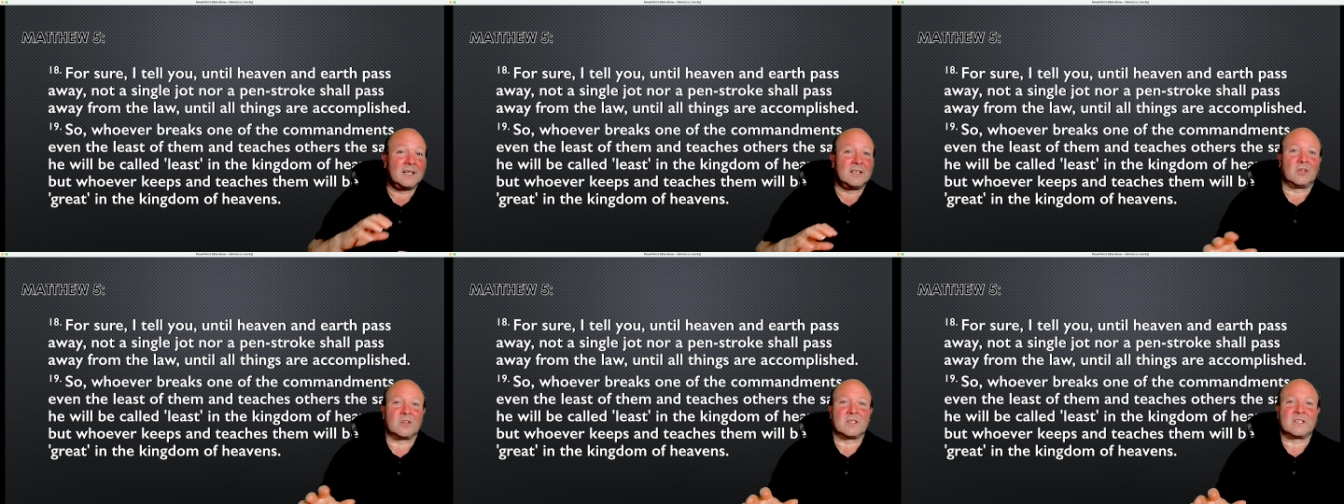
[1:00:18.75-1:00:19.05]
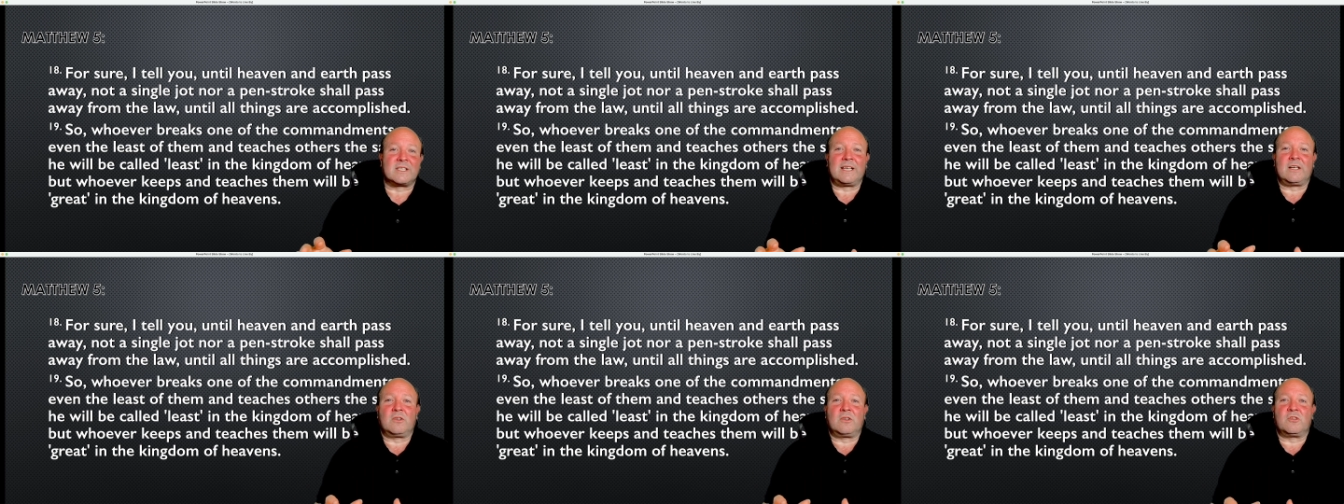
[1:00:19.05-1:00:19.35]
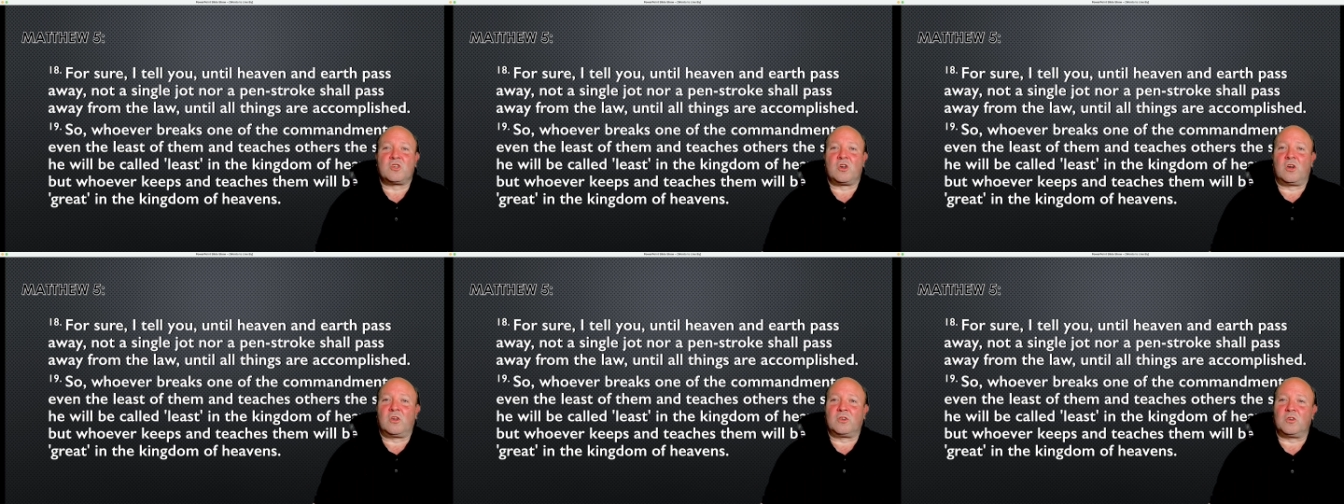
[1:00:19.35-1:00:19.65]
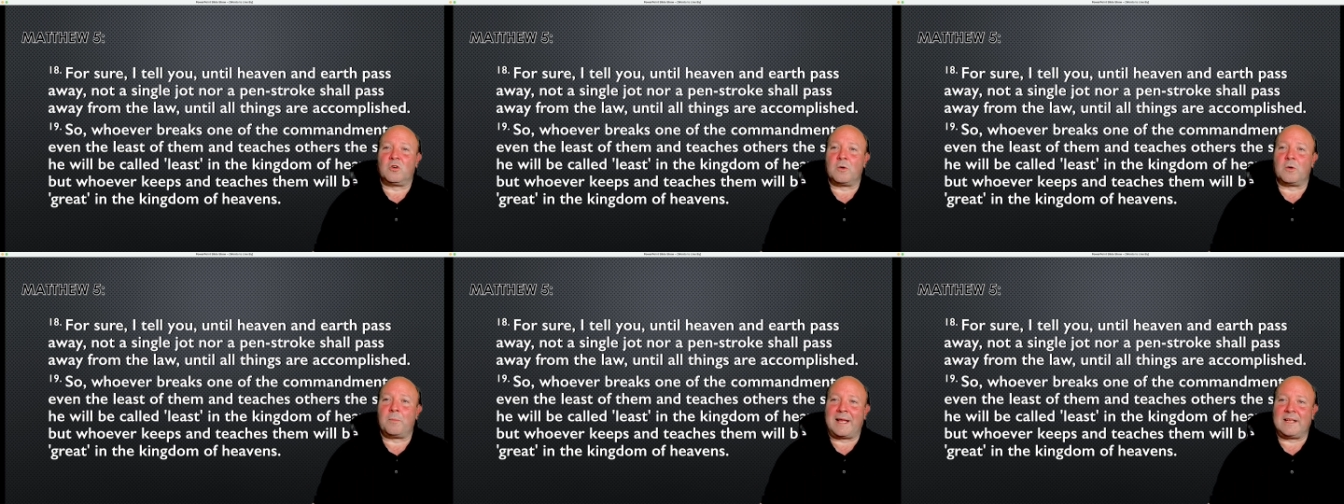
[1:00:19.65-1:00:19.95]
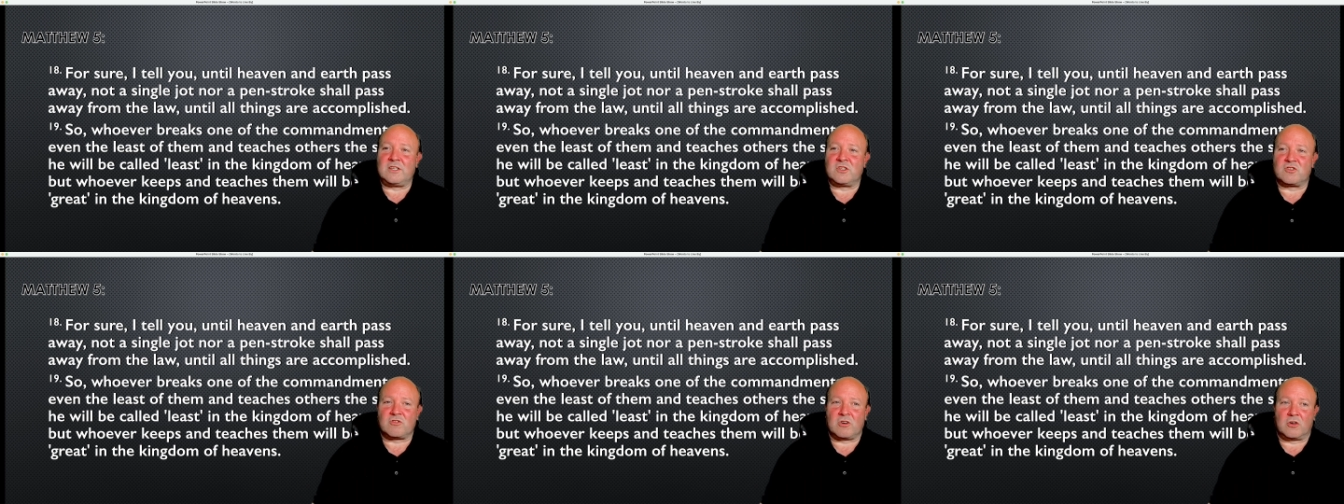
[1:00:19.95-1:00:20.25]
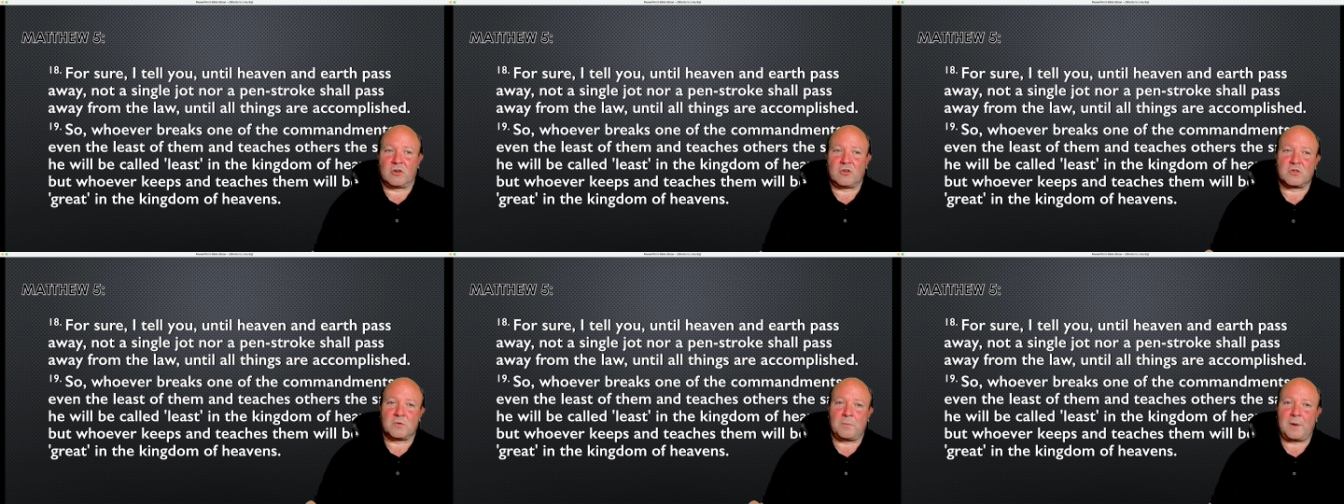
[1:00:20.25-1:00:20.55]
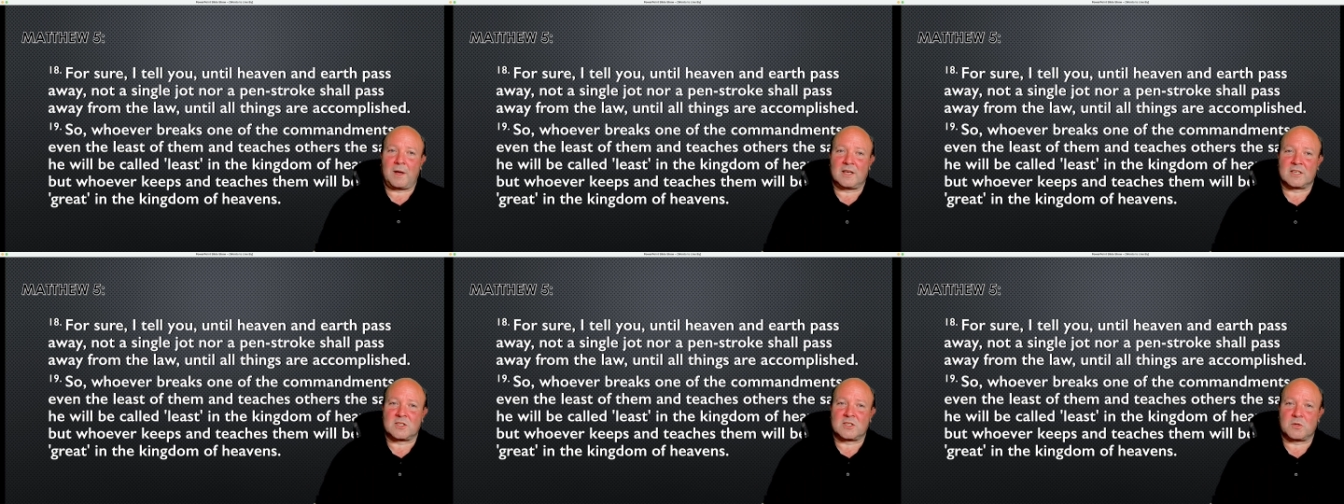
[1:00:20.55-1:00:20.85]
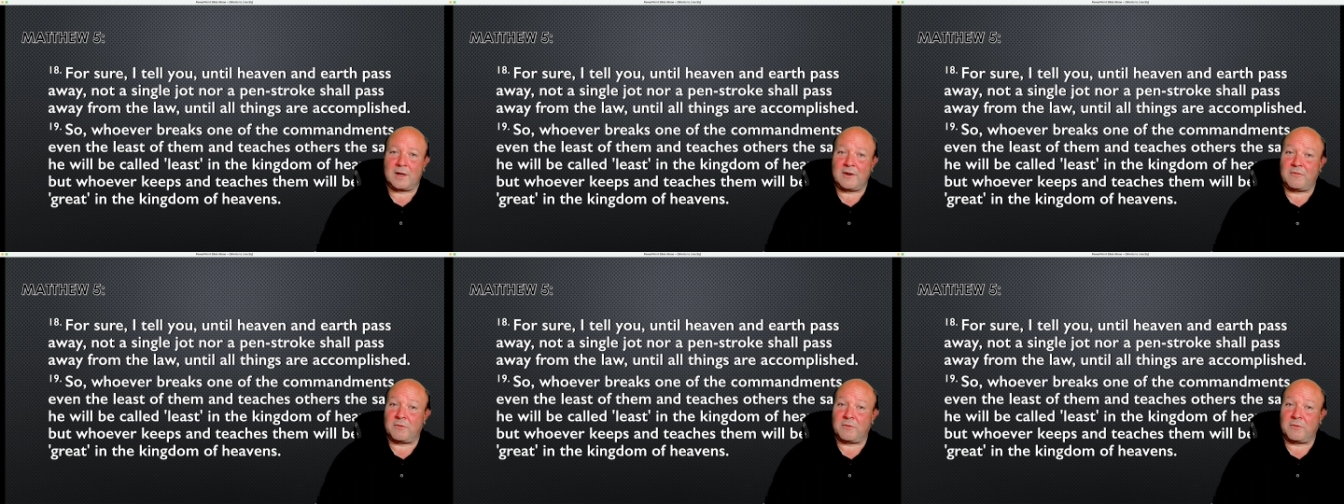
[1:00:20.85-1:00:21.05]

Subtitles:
not a single jot nor a pen stroke shall pass away